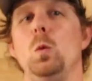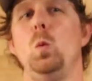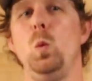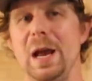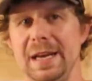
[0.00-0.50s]

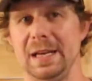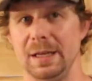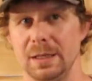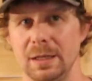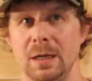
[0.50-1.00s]

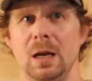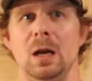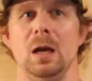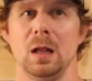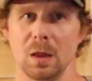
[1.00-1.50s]
Winnie.
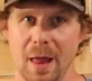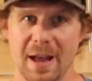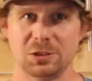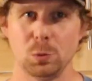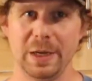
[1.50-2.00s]

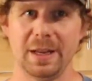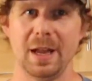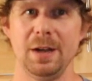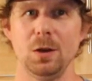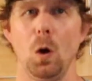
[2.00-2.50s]
Last
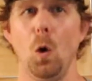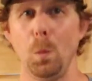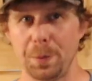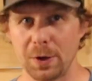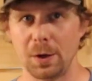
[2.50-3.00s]
weekend
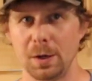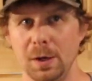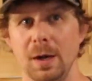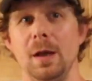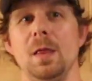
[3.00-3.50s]
opener,
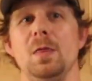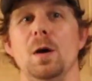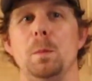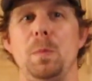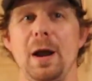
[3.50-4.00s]

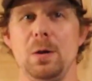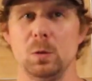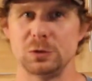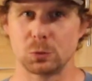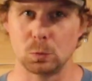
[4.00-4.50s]
the bite
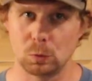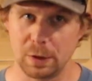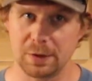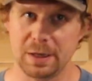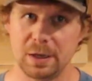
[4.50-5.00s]
was
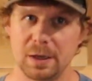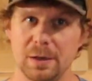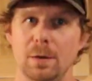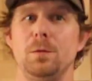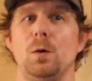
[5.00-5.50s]
really
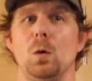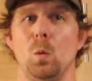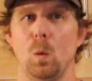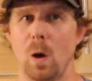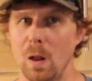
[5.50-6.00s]
good for
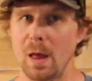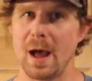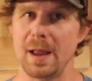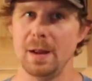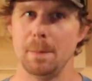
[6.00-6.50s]

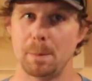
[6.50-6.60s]
walleye,